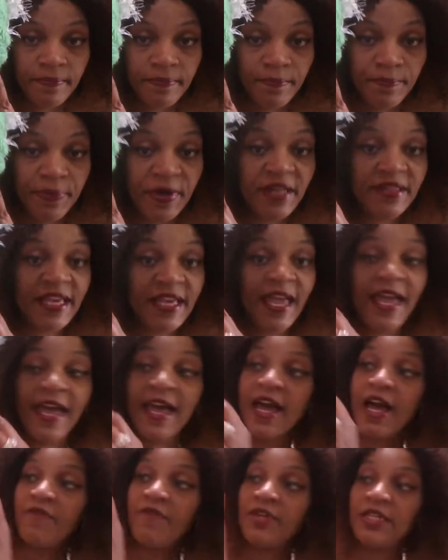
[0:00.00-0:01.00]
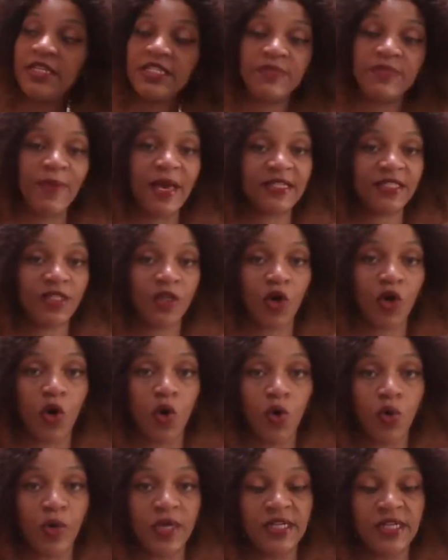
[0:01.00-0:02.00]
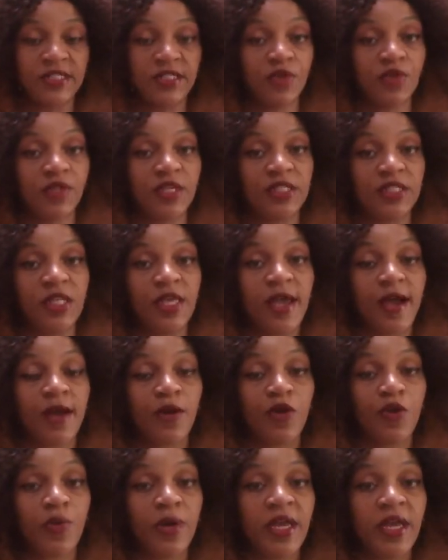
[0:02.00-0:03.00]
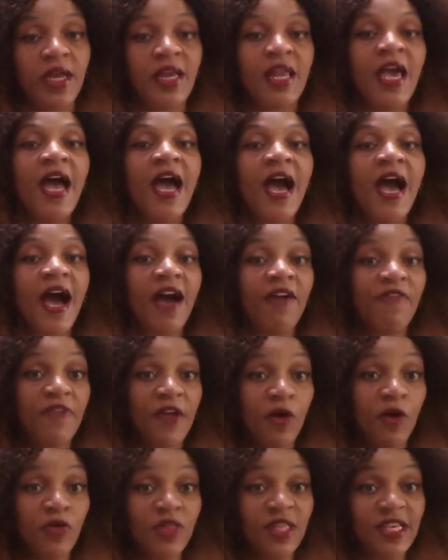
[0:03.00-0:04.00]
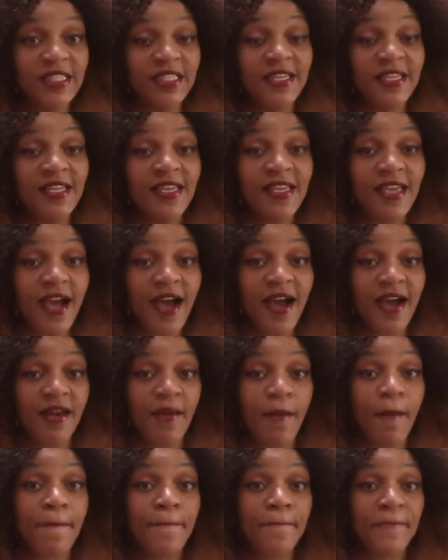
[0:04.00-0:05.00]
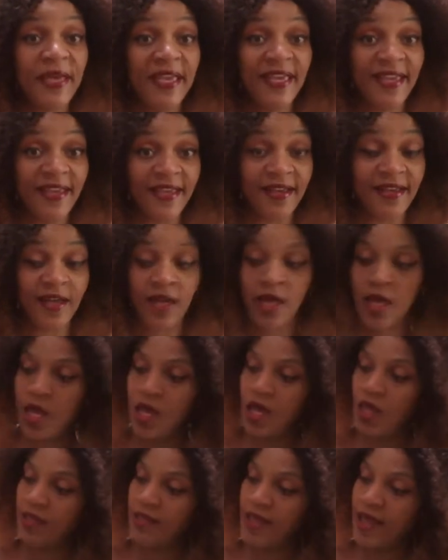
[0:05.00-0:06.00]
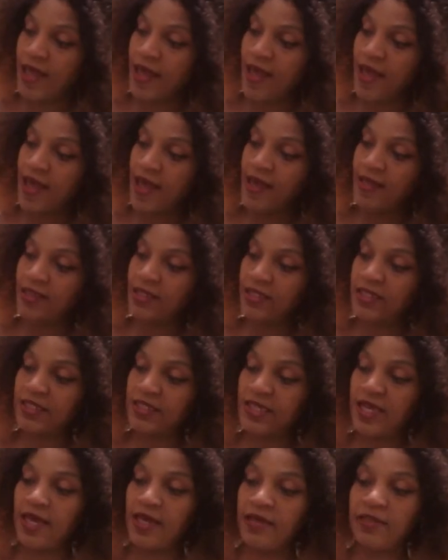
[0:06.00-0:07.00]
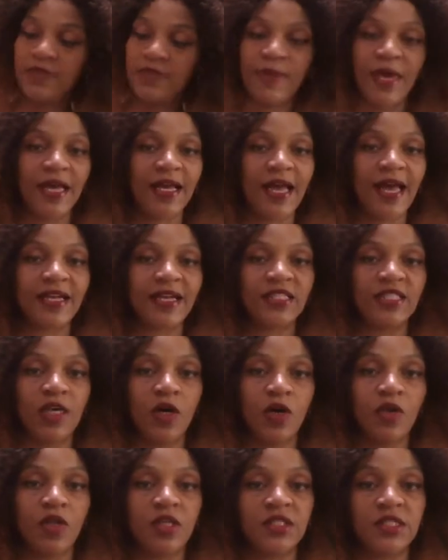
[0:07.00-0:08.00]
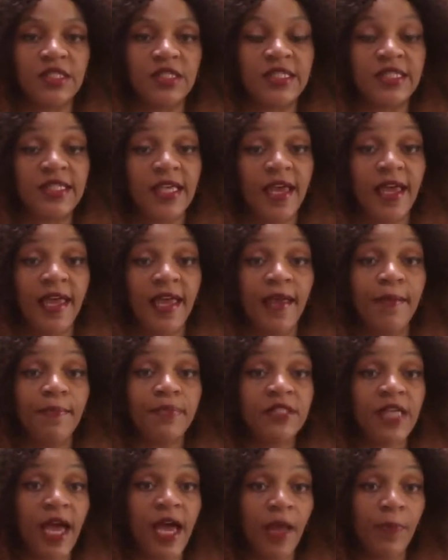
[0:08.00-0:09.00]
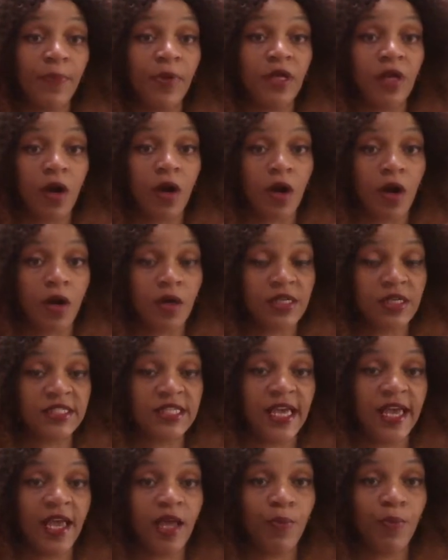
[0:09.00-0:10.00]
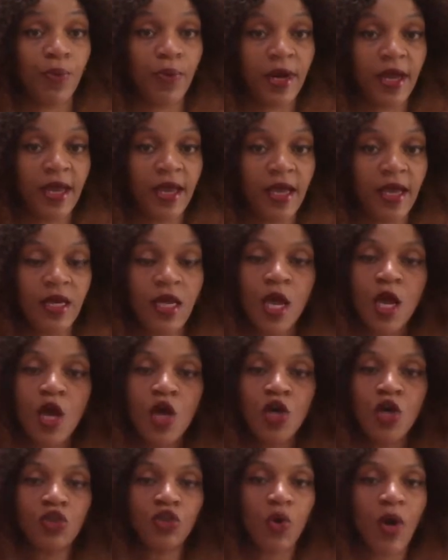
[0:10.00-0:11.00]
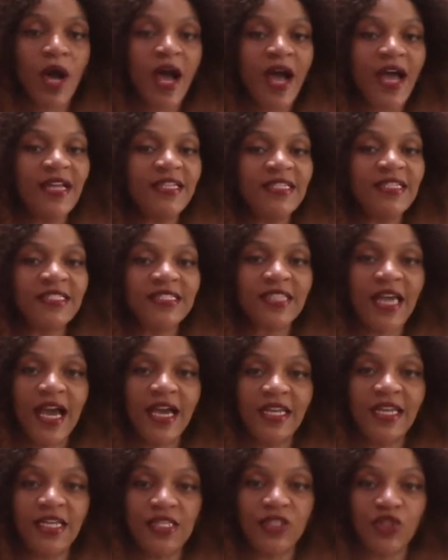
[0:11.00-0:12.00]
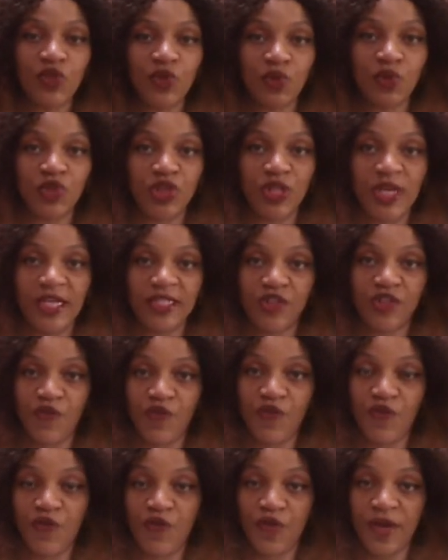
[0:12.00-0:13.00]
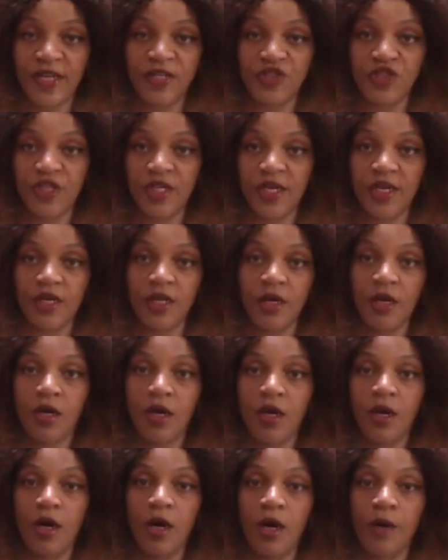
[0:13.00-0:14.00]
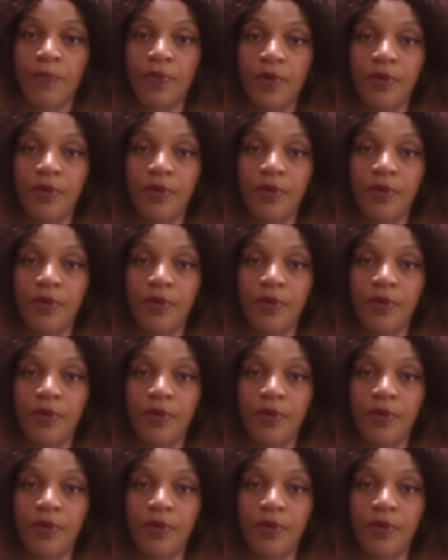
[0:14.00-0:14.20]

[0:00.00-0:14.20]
but they have lit specks of gold into this neon green. I found this neon pink that had the same spec. I could tell this the same type of yarn, the same brand. So I decided to just fringe it up.